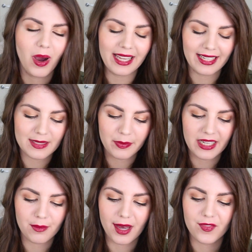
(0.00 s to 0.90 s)
why it hasn't
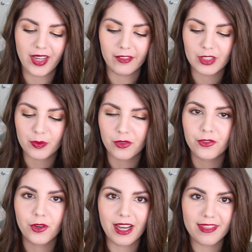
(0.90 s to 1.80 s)
been in my favourites before.